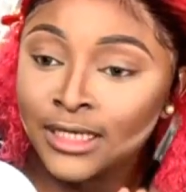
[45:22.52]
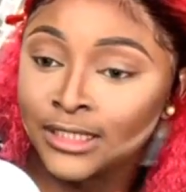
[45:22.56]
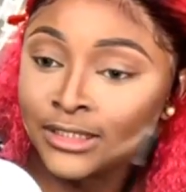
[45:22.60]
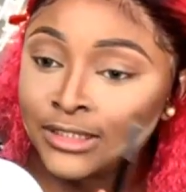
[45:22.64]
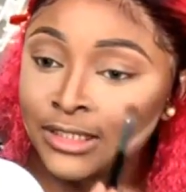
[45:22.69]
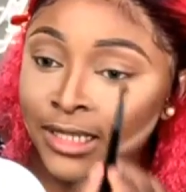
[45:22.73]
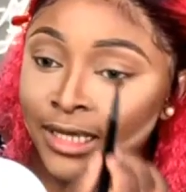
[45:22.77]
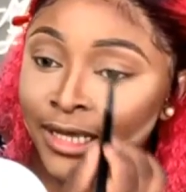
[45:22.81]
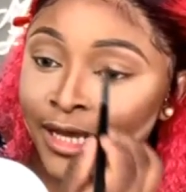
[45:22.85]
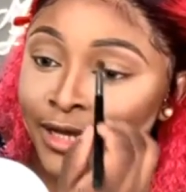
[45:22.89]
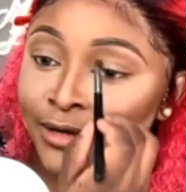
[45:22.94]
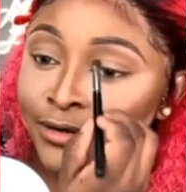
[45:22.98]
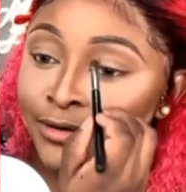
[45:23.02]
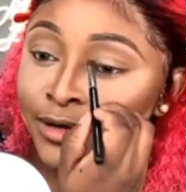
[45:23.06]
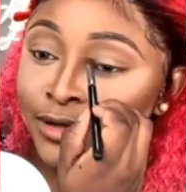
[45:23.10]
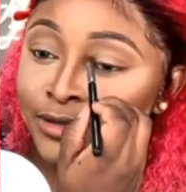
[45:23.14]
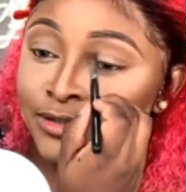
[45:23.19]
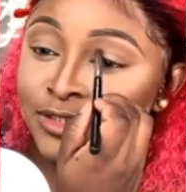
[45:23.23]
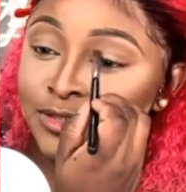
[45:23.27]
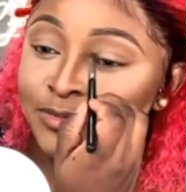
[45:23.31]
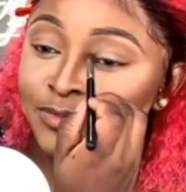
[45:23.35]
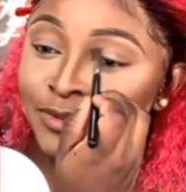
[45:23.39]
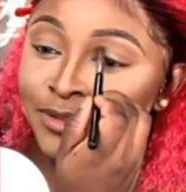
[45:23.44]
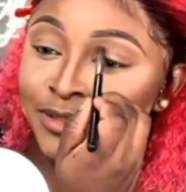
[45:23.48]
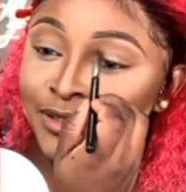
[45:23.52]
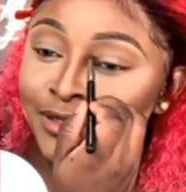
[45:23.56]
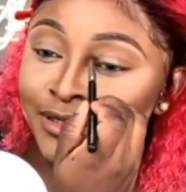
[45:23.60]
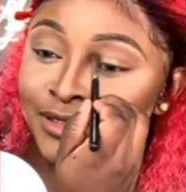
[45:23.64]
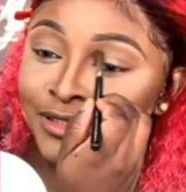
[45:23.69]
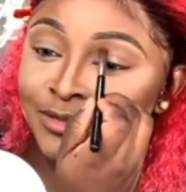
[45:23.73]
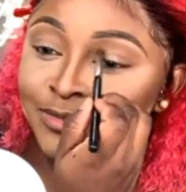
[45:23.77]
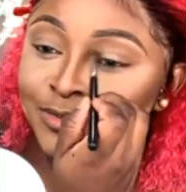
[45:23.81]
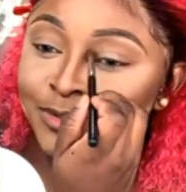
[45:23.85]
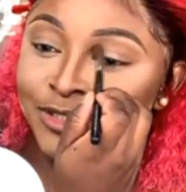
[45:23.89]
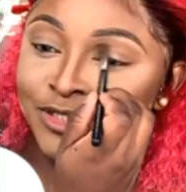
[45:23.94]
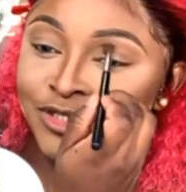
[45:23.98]
It's not like I don't know how to speak
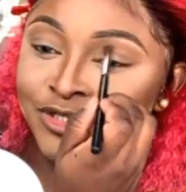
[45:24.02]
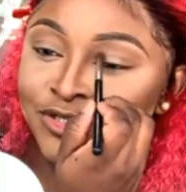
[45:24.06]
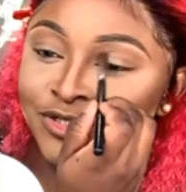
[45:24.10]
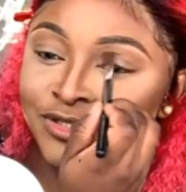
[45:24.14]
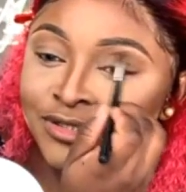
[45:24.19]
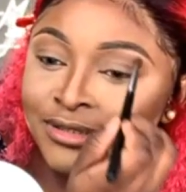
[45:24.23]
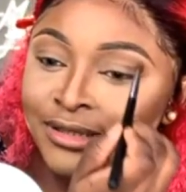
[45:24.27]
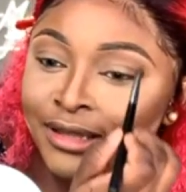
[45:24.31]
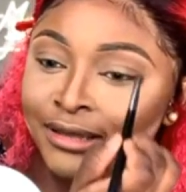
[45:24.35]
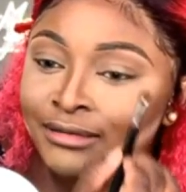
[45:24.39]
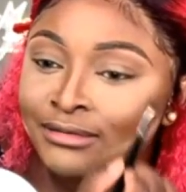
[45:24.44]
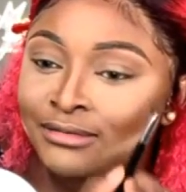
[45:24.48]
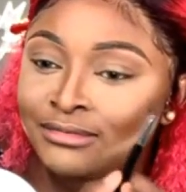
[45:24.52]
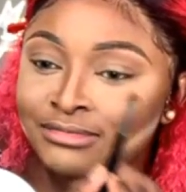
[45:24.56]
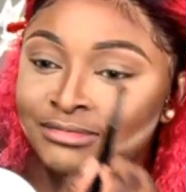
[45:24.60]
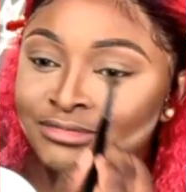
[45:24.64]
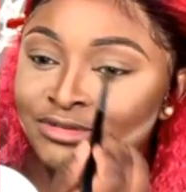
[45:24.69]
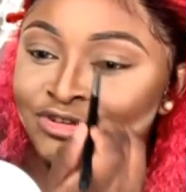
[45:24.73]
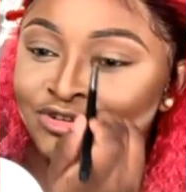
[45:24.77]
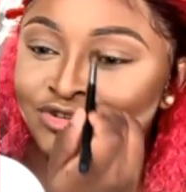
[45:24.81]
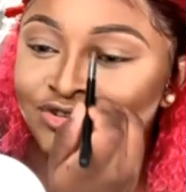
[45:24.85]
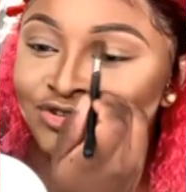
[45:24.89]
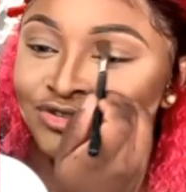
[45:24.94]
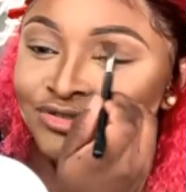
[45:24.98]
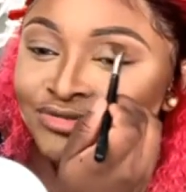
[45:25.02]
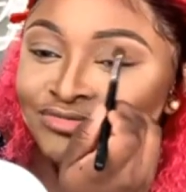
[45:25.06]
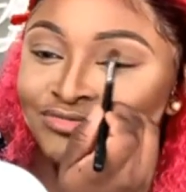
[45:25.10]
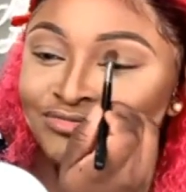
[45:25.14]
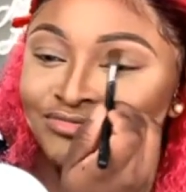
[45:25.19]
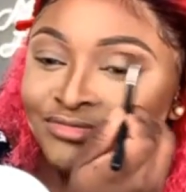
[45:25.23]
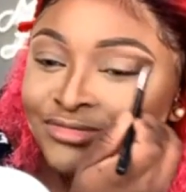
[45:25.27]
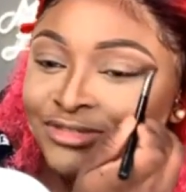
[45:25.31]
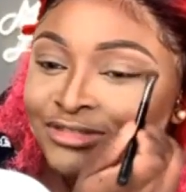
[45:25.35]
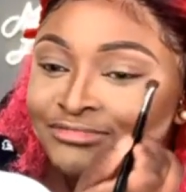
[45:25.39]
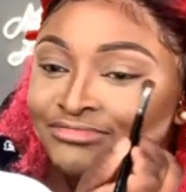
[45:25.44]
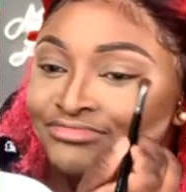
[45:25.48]
English, but it's just
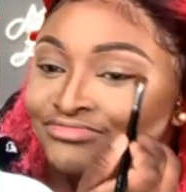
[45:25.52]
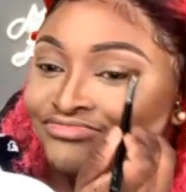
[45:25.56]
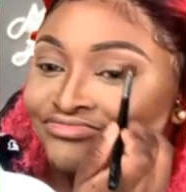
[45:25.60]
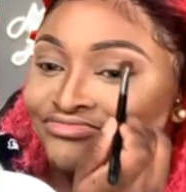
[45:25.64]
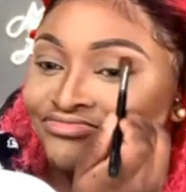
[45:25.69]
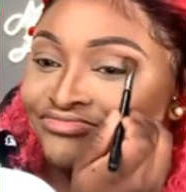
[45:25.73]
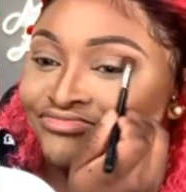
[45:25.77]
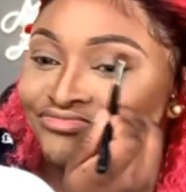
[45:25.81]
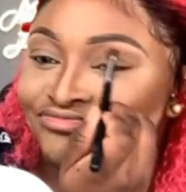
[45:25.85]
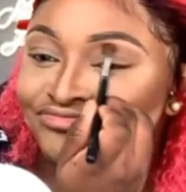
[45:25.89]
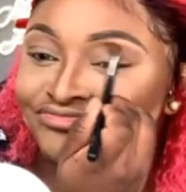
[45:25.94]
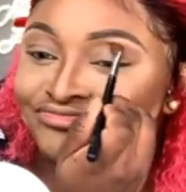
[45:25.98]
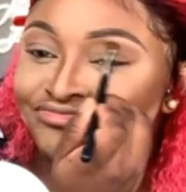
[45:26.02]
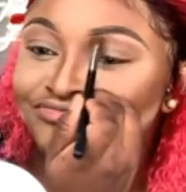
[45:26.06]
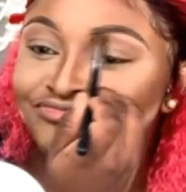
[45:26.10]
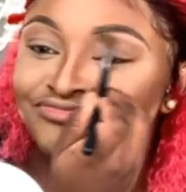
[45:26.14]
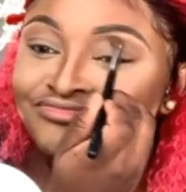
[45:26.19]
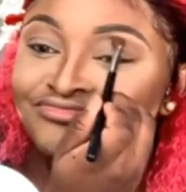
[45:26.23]
mm,